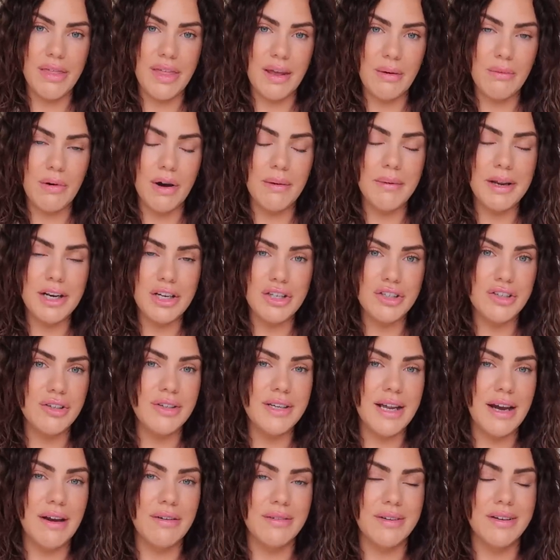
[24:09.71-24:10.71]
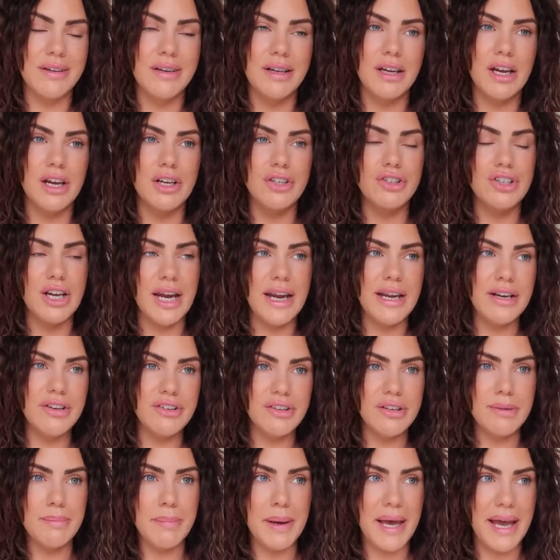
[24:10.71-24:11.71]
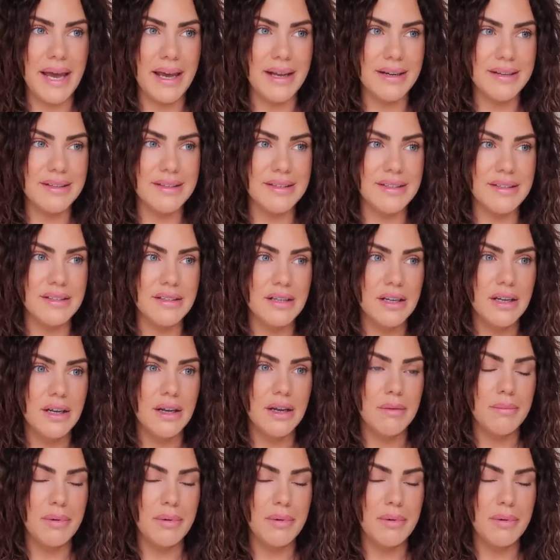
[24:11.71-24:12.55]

think what I'm going to do now is I'm going to go change the beds,